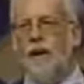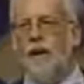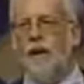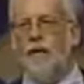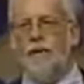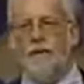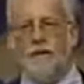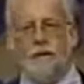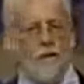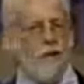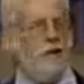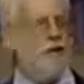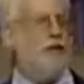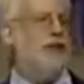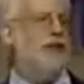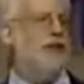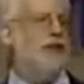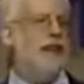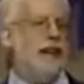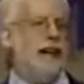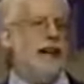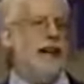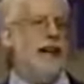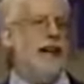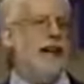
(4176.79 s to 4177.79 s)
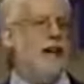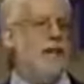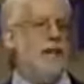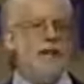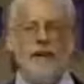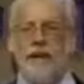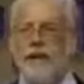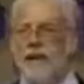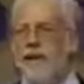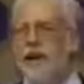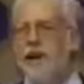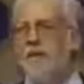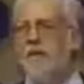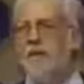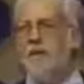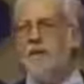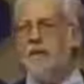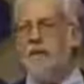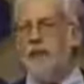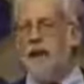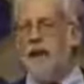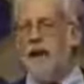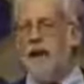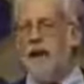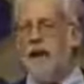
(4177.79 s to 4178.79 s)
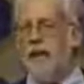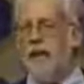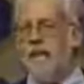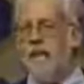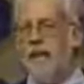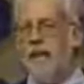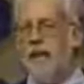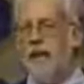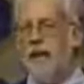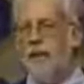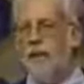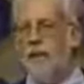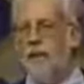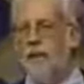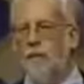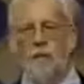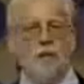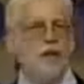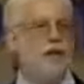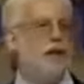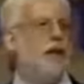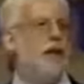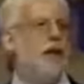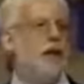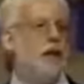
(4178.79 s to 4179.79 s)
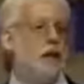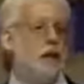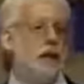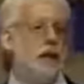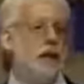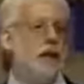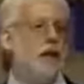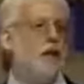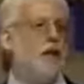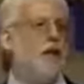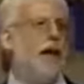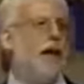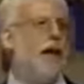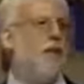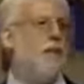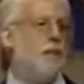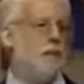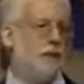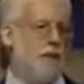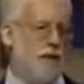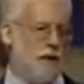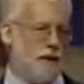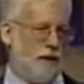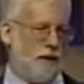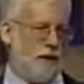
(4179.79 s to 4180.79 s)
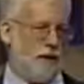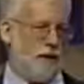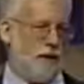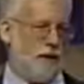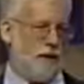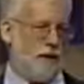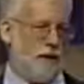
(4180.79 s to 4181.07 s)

the first nickname he gave himself was Leather Apron.